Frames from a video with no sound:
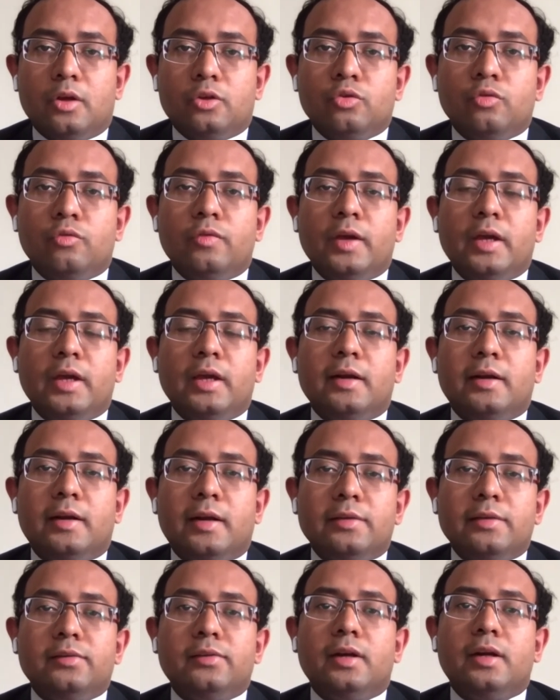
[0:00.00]
so we
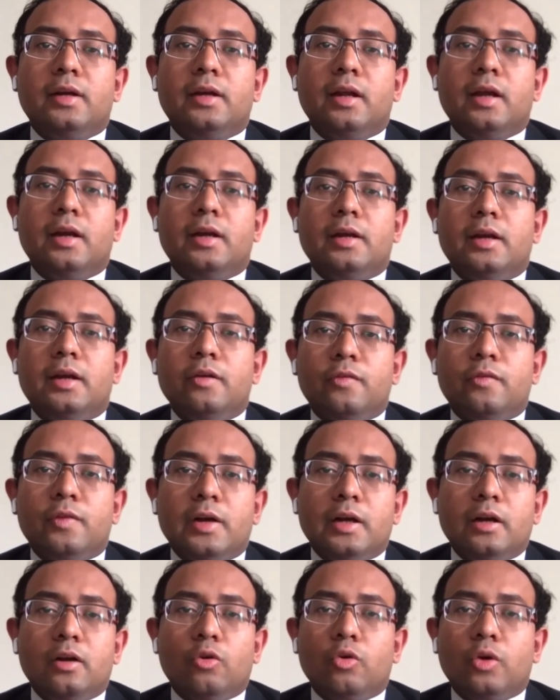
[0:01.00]
test it in
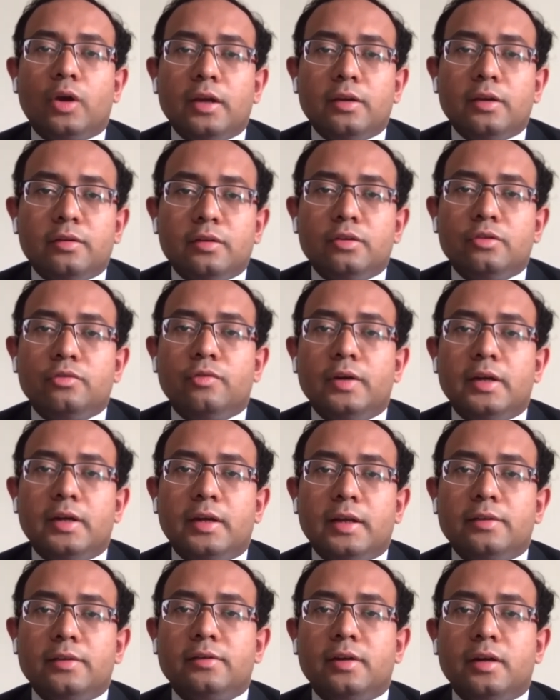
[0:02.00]
different locations, we
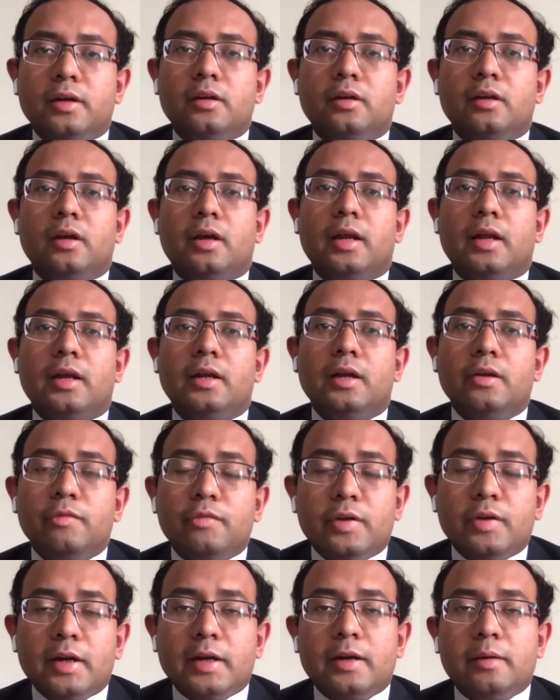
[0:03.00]
test it in
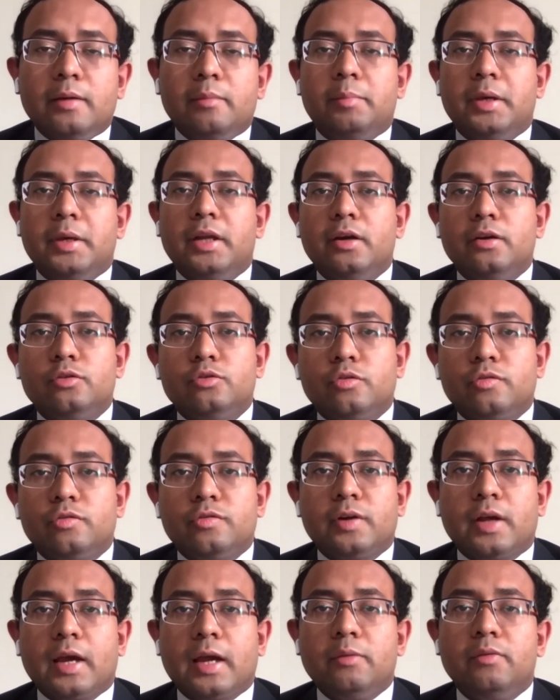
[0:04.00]
different periods of
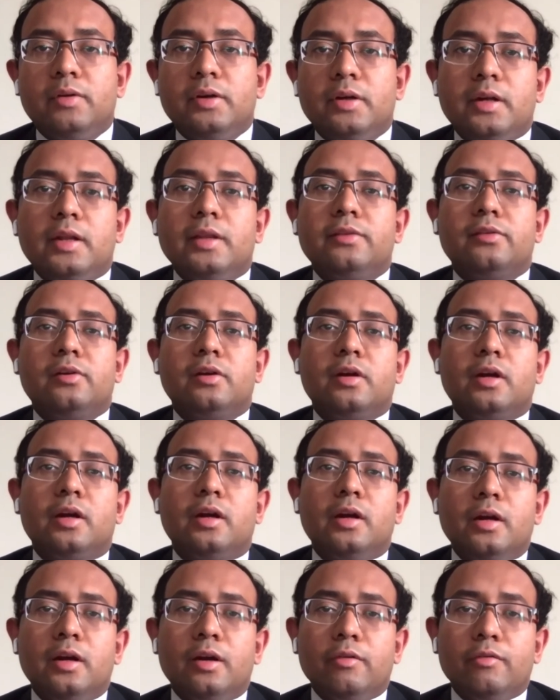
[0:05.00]
time, we test it
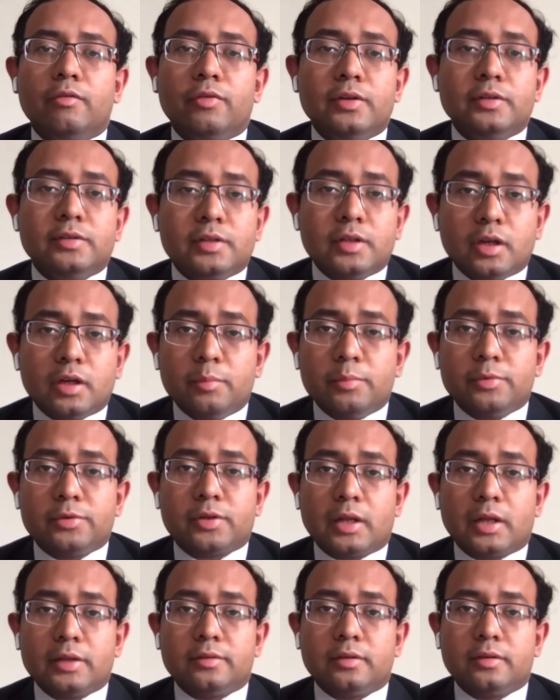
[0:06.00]
under different
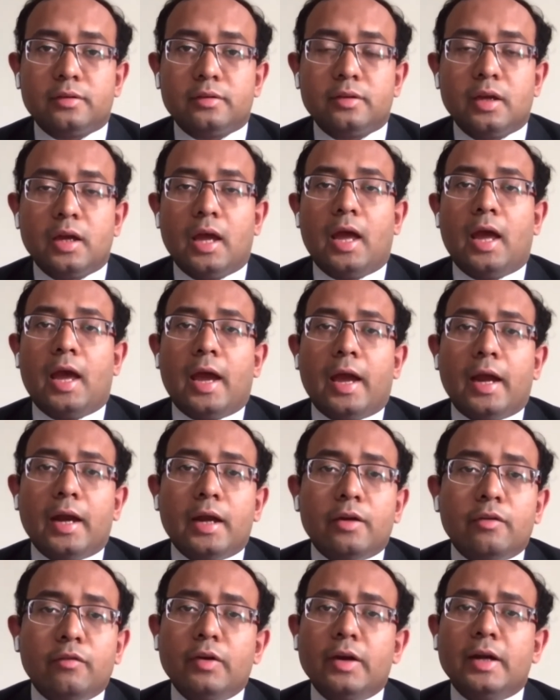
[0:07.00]
circumstances.
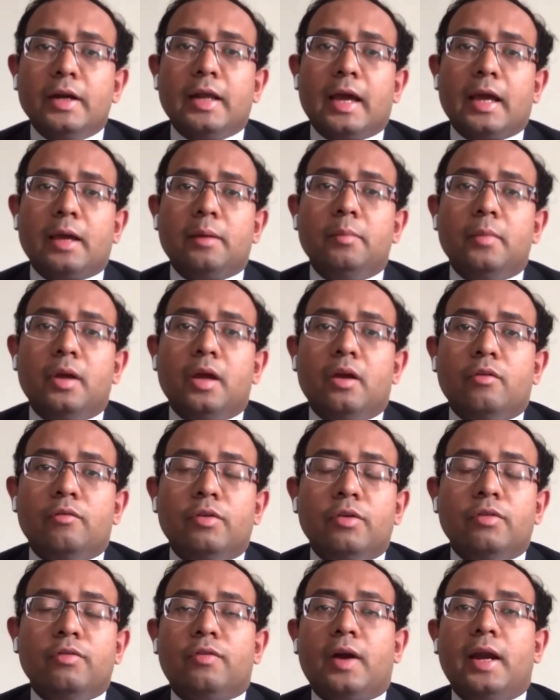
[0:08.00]
And every time
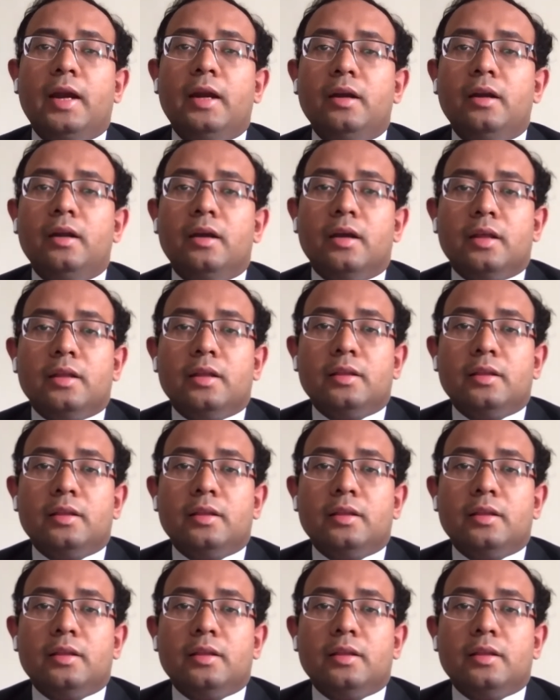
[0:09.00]
we find